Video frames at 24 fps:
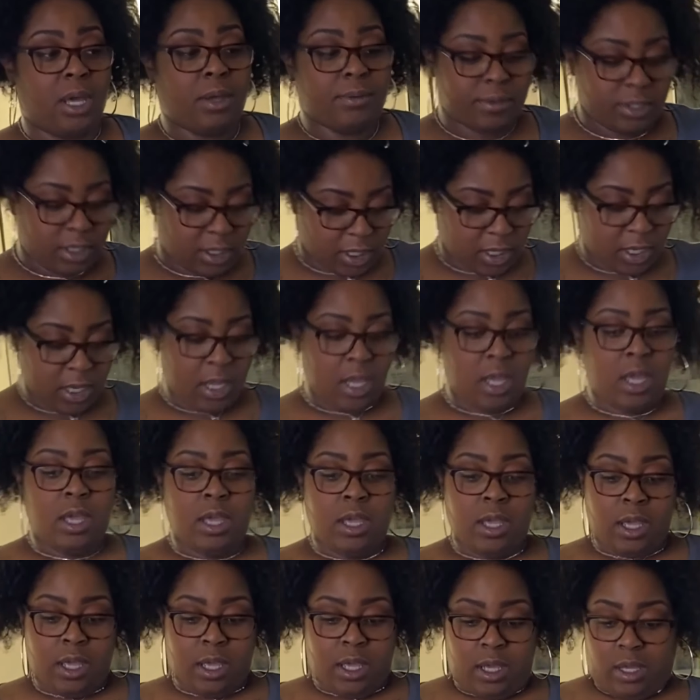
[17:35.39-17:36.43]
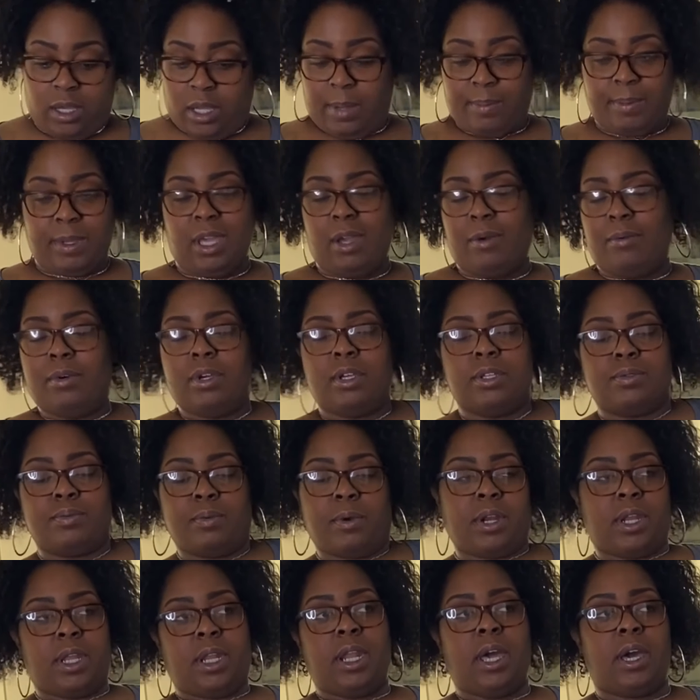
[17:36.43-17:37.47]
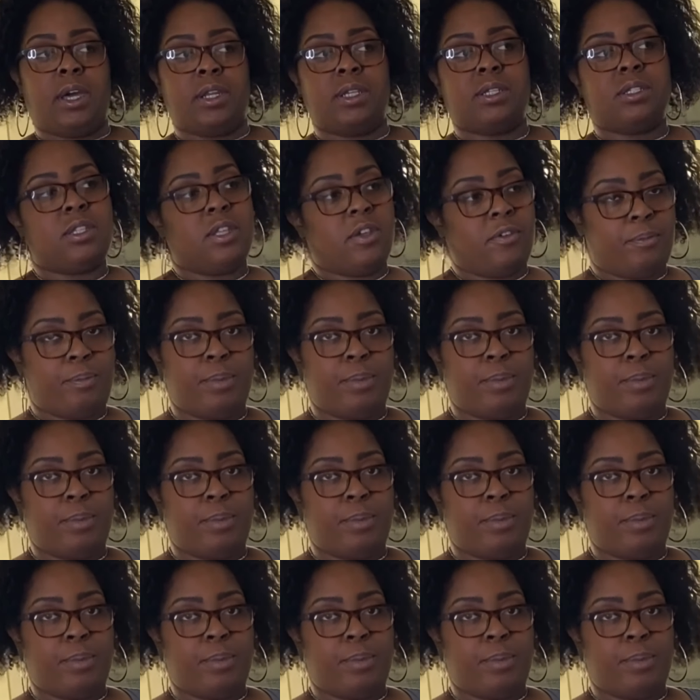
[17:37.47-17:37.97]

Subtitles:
I mean, I was working out and stuff, but like I said,